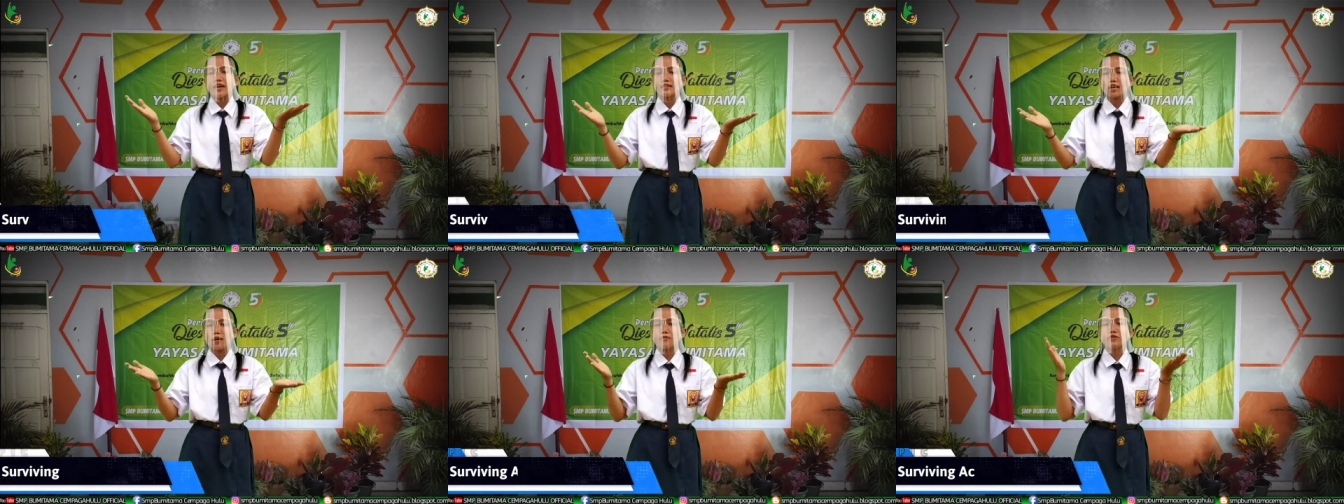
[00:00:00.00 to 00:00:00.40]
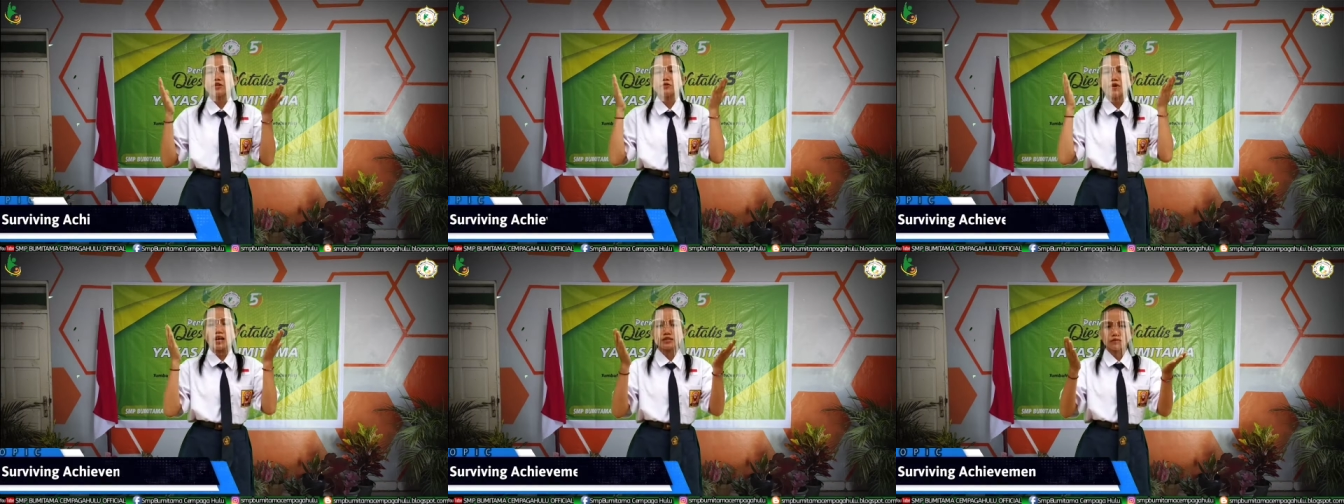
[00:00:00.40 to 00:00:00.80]
and
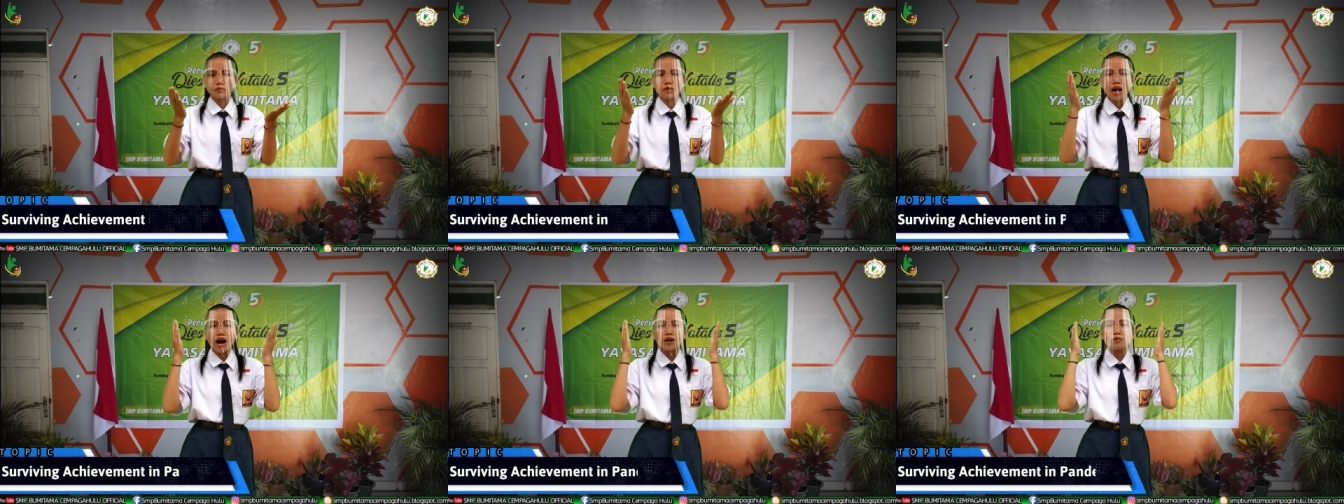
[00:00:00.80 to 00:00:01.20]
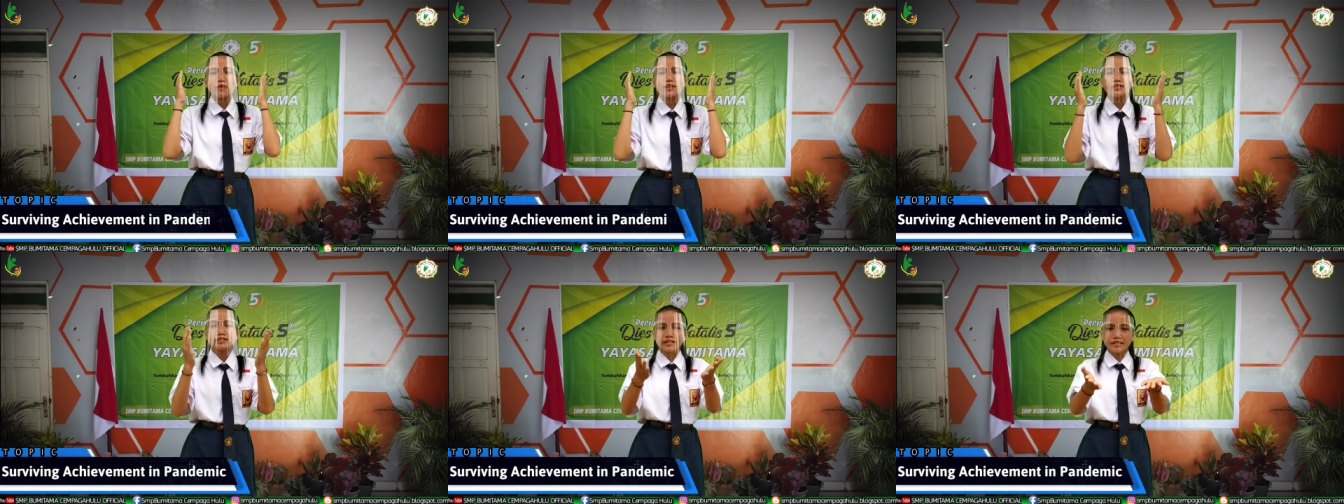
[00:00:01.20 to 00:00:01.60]
everyone who are
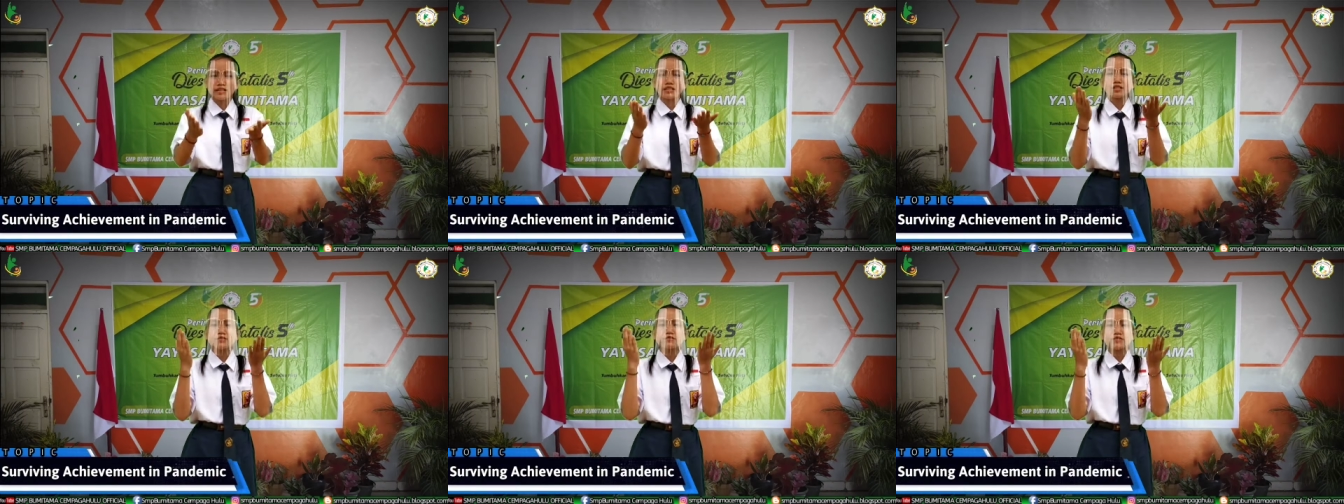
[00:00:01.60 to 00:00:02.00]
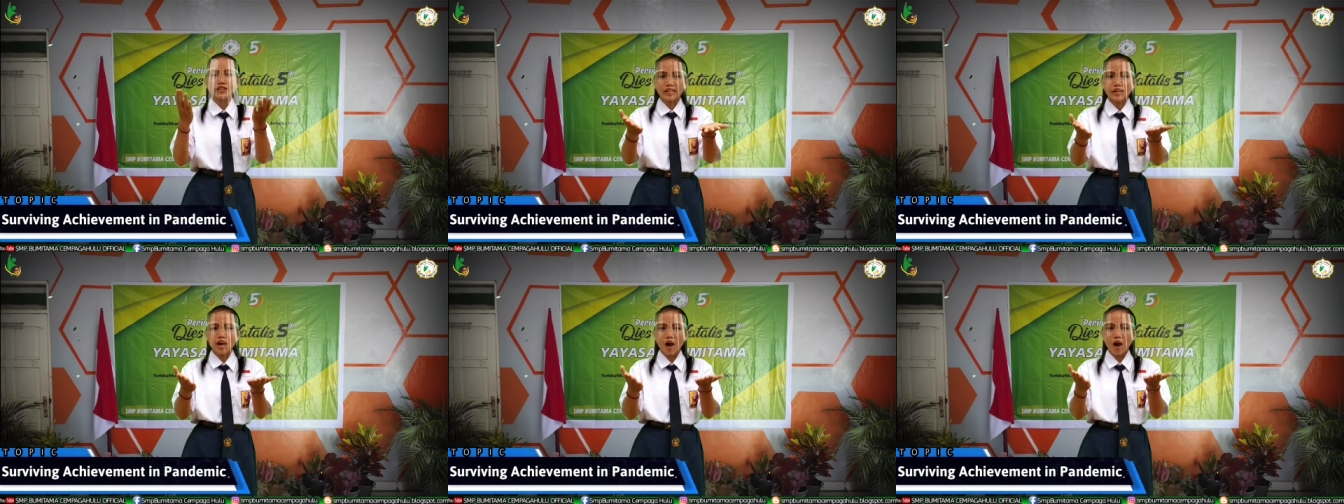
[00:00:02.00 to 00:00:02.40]
watching this
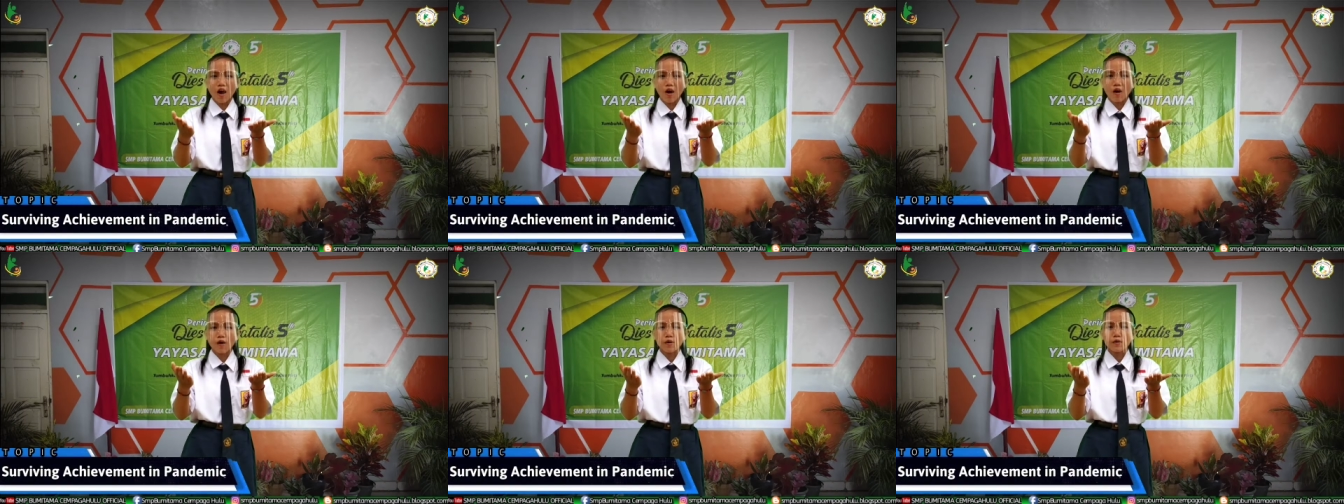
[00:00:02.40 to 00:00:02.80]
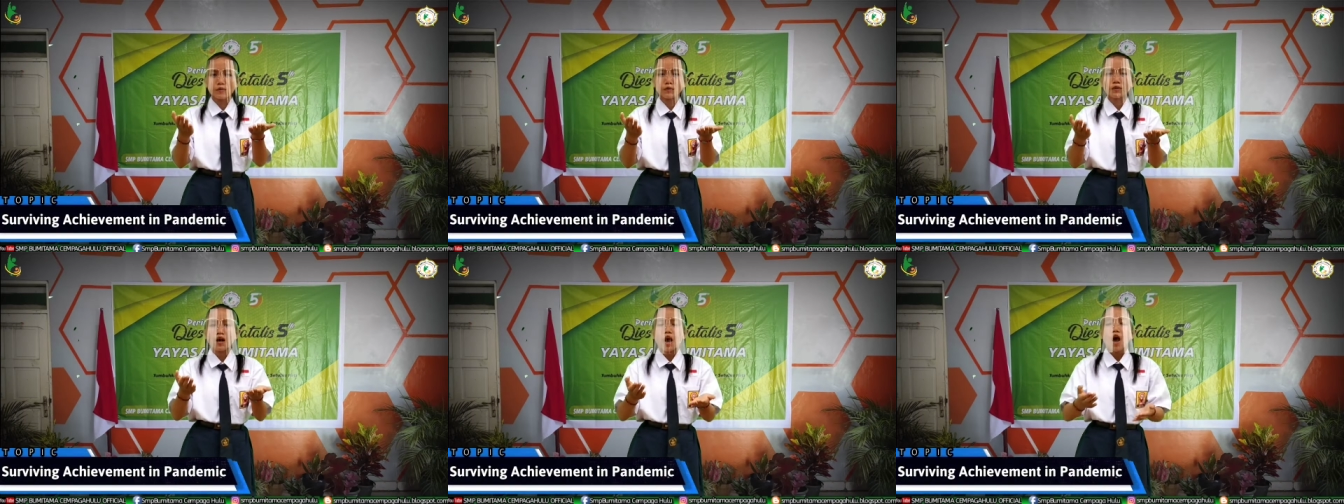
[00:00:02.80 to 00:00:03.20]

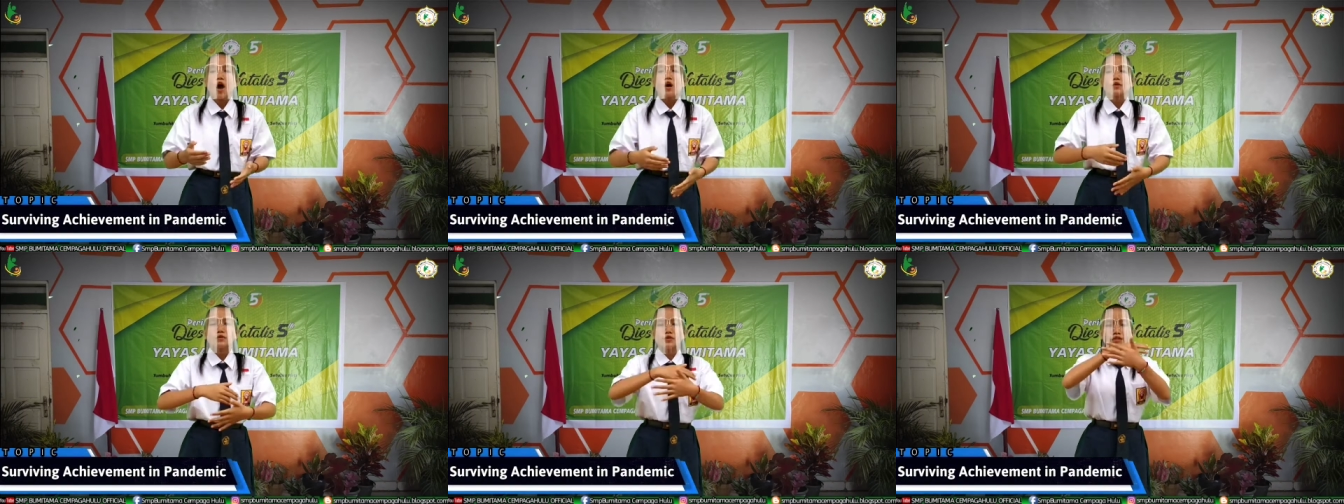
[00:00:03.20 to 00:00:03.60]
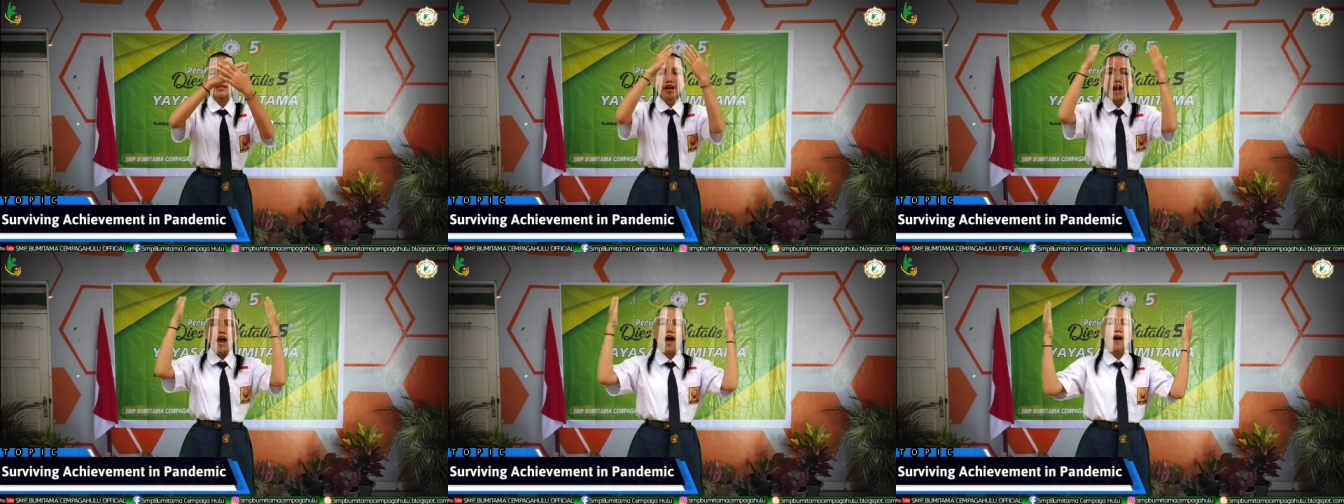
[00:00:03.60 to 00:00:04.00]
video. Good
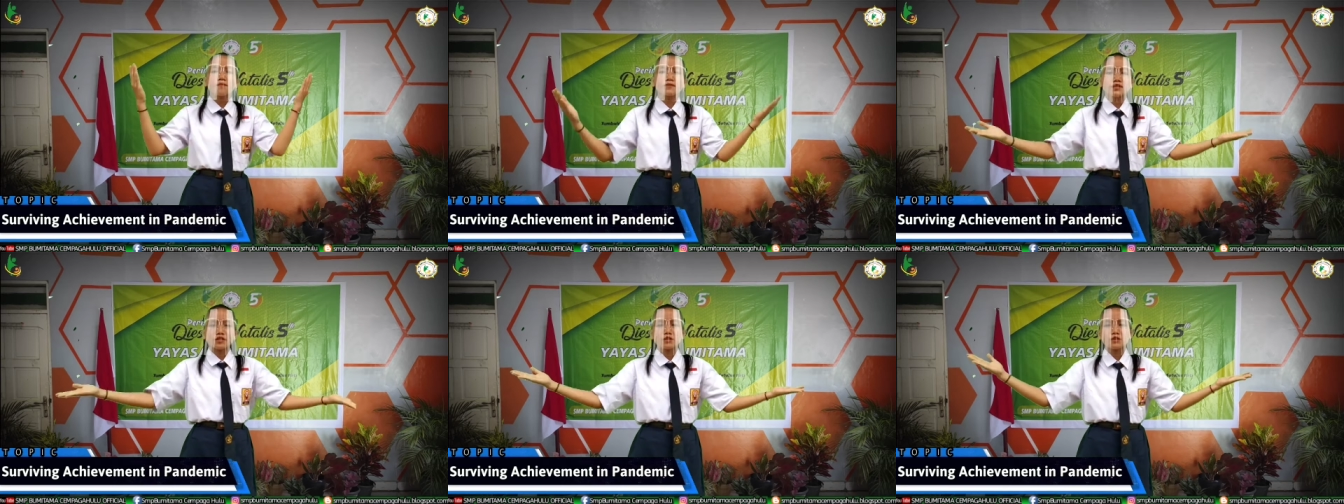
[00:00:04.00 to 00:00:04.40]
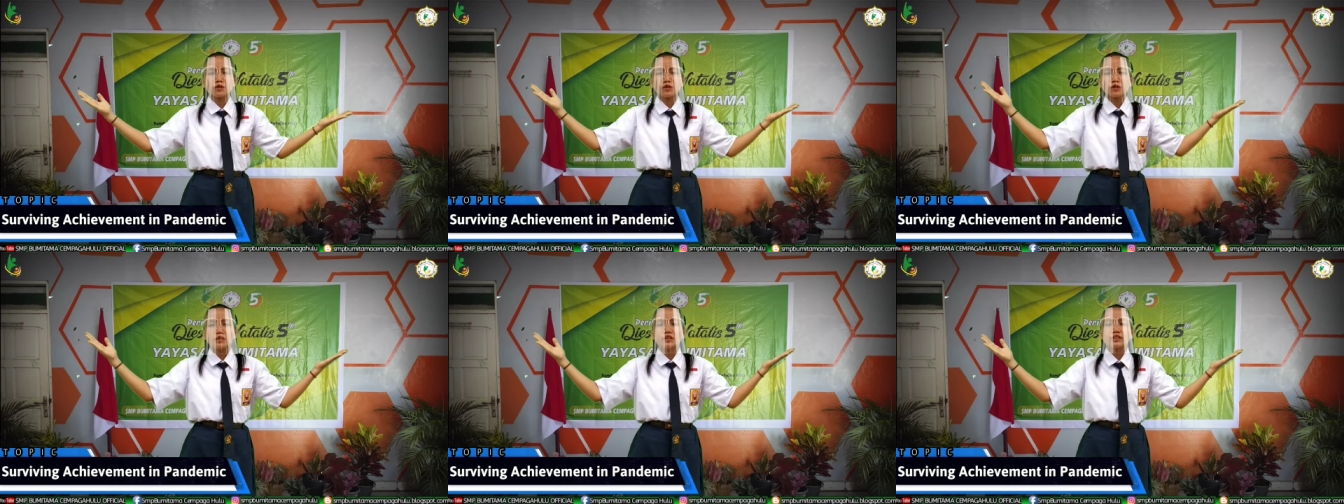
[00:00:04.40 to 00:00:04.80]

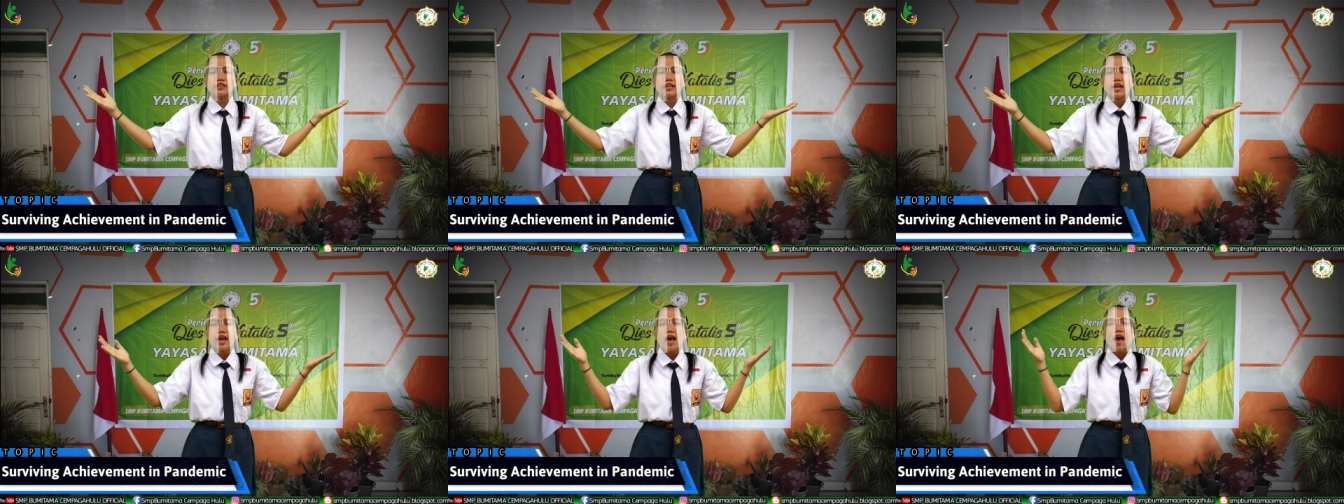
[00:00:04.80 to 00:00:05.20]
afternoon.